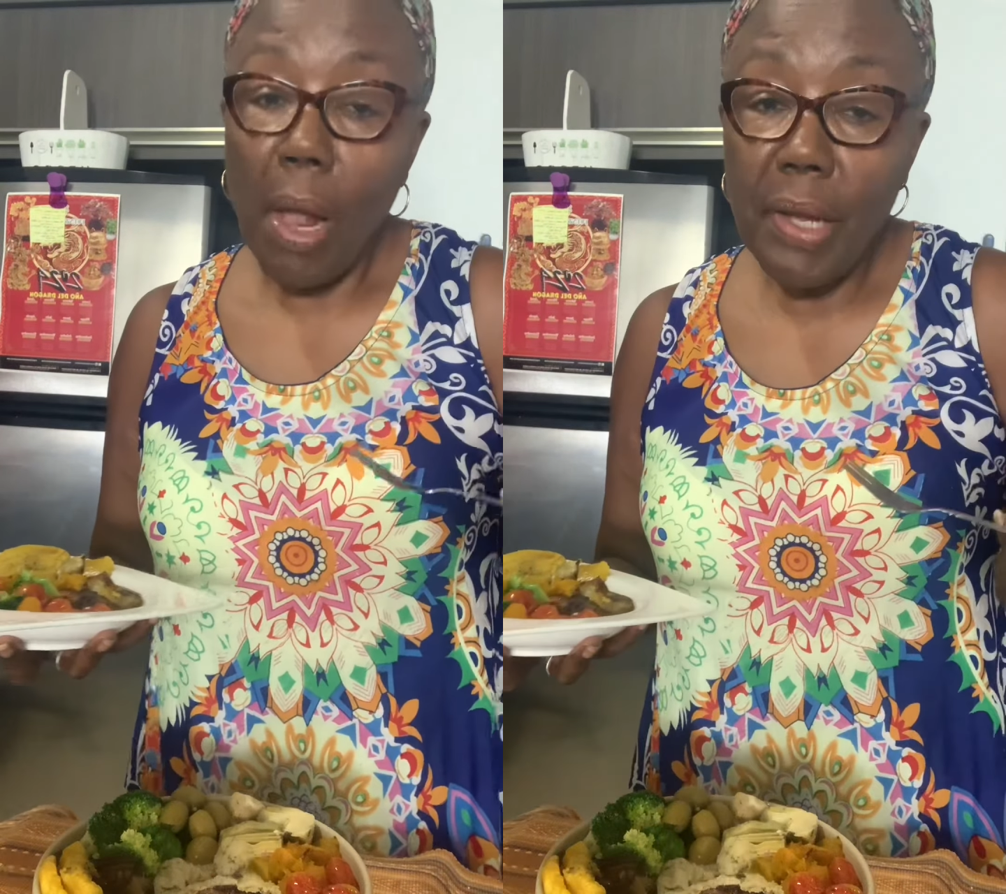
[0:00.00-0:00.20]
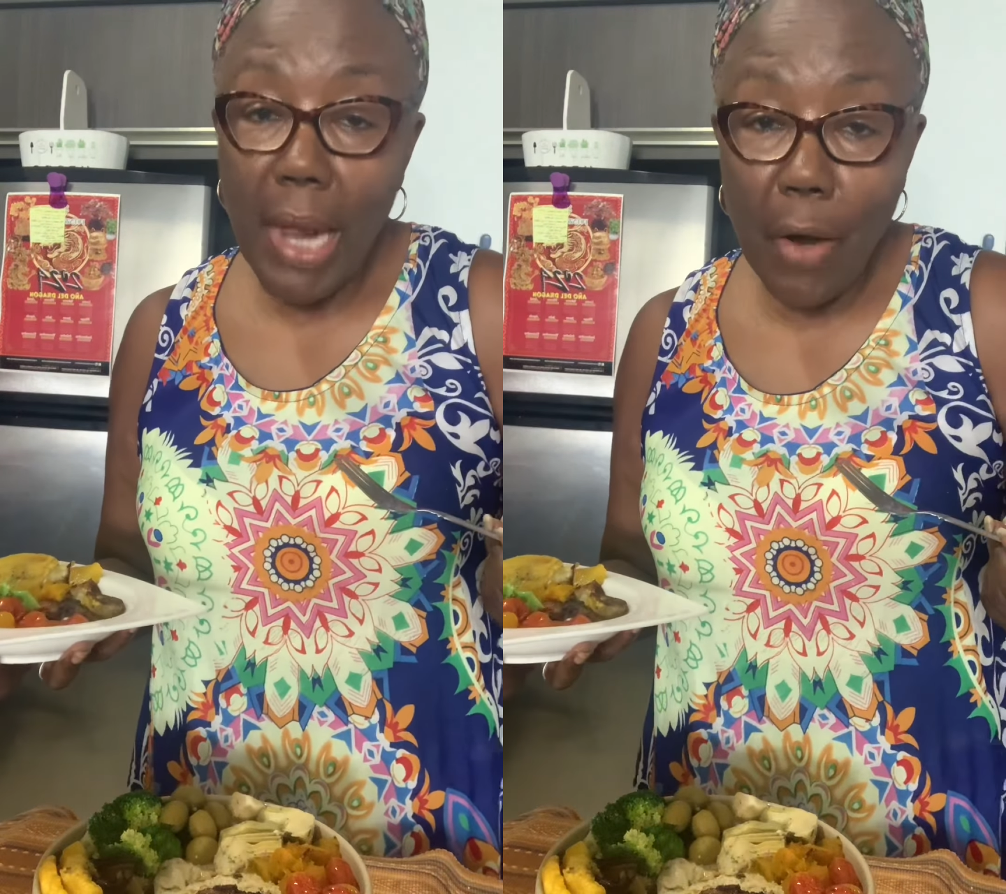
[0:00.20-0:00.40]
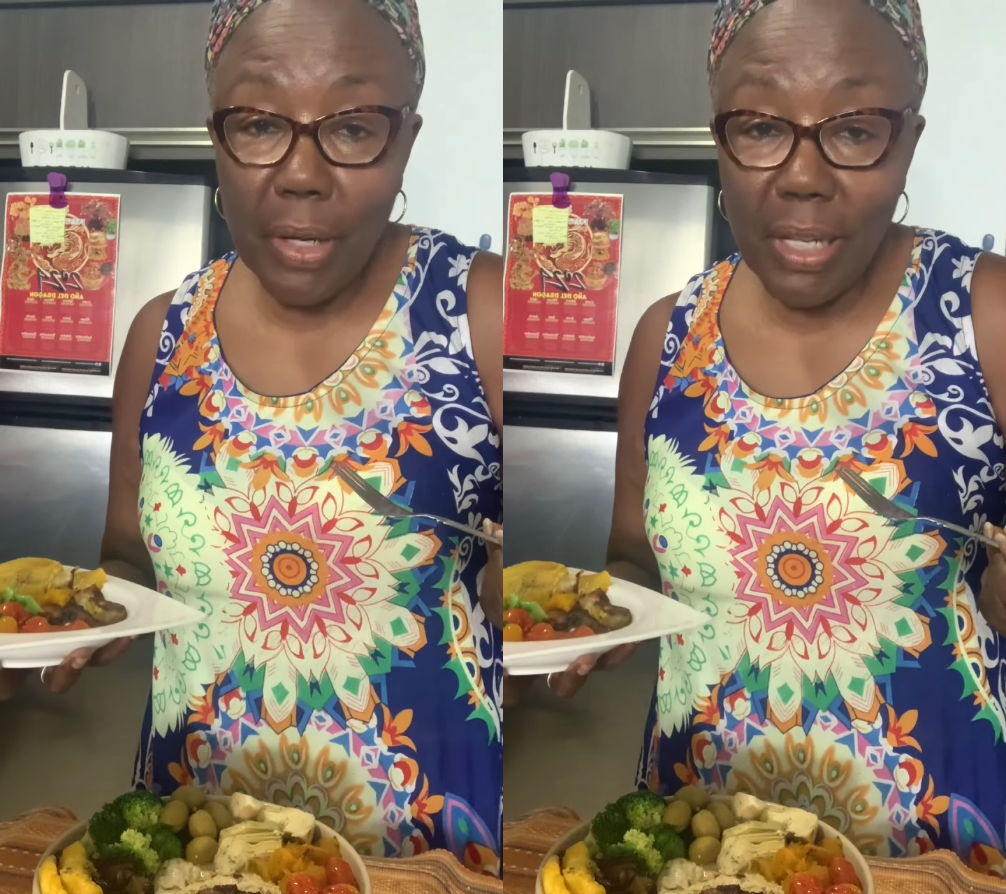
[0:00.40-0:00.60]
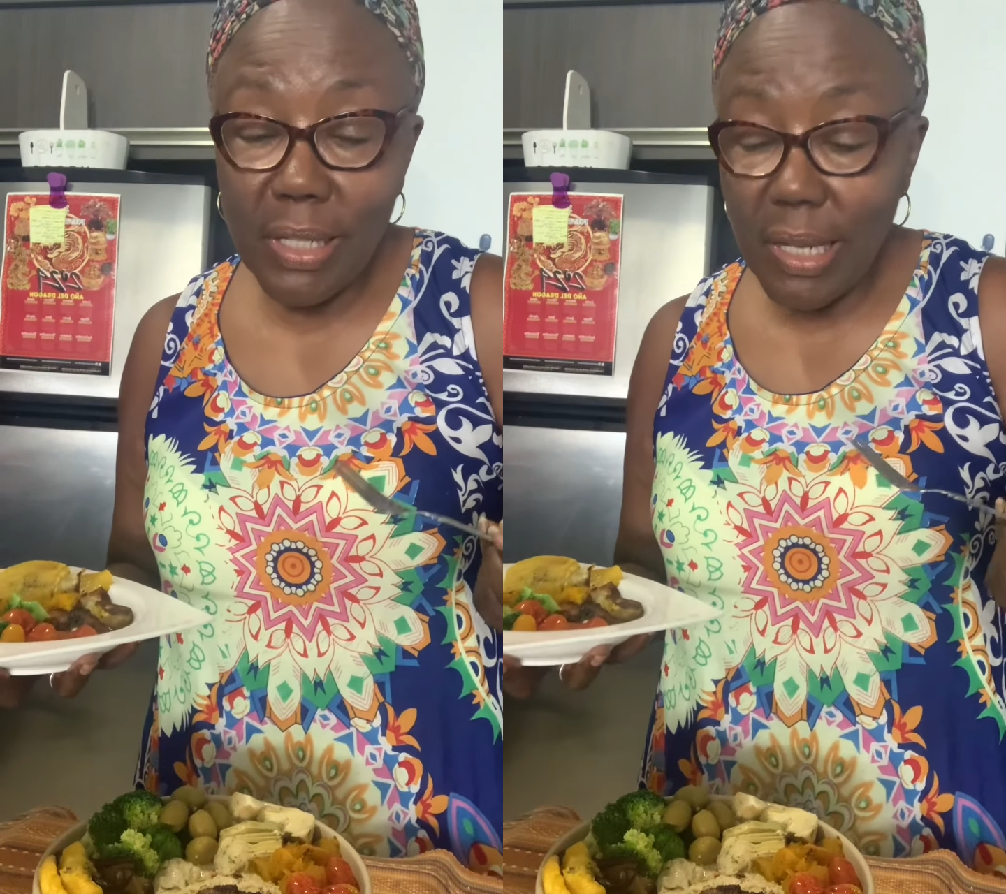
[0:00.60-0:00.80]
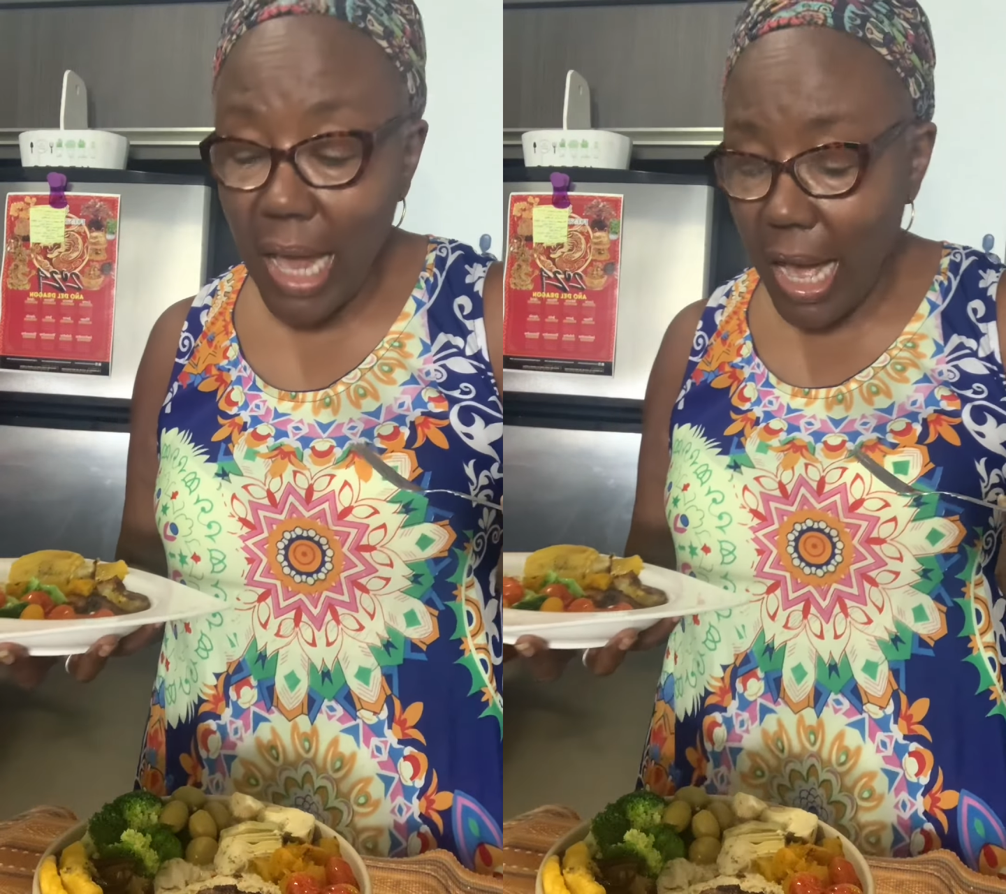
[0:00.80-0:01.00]
in our case
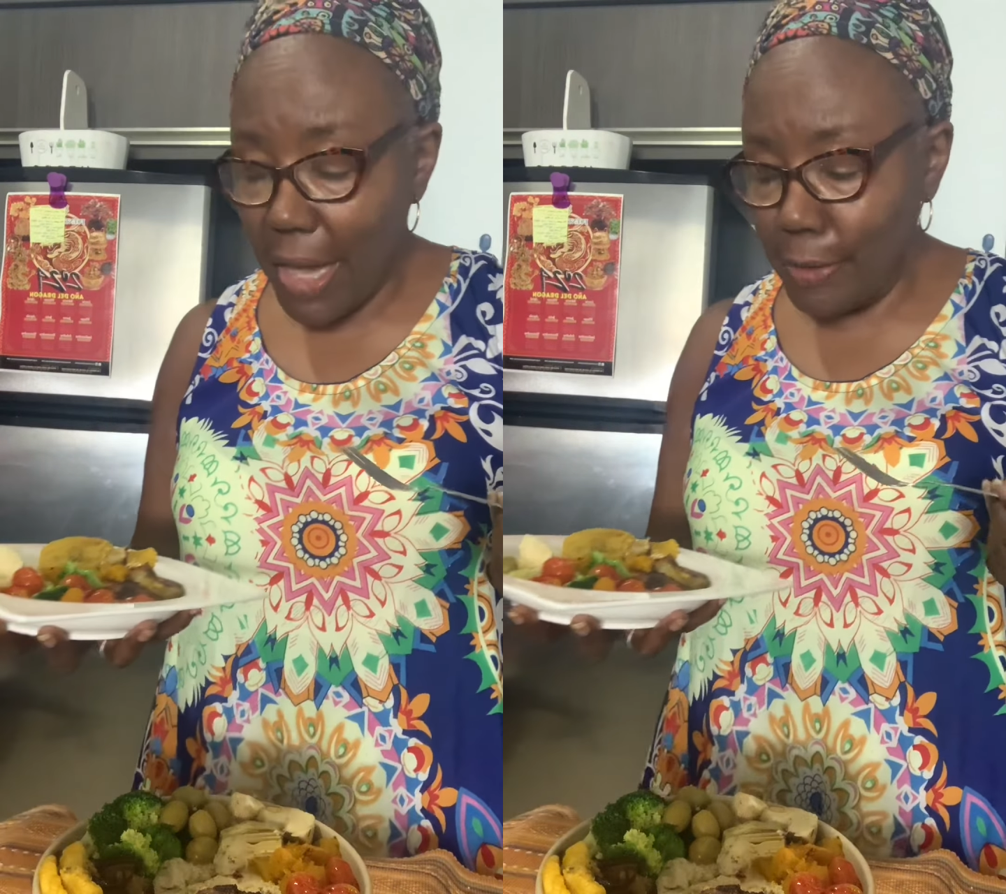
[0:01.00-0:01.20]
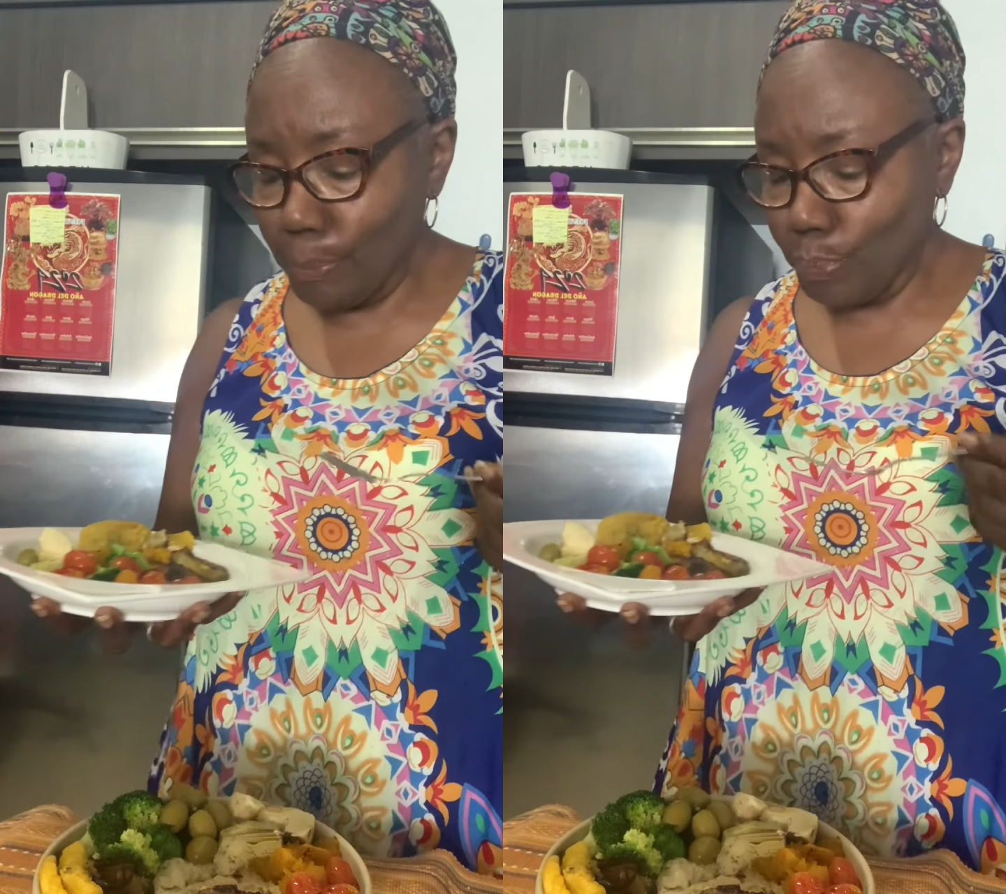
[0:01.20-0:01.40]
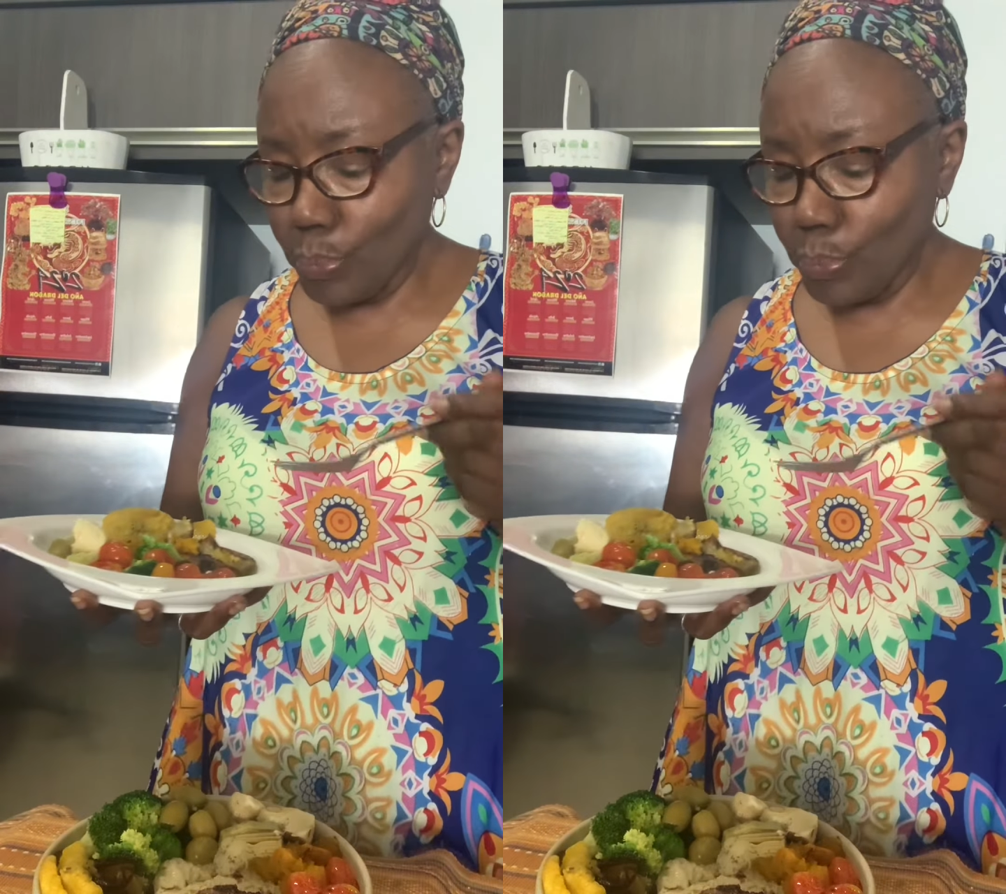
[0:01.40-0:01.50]
lime,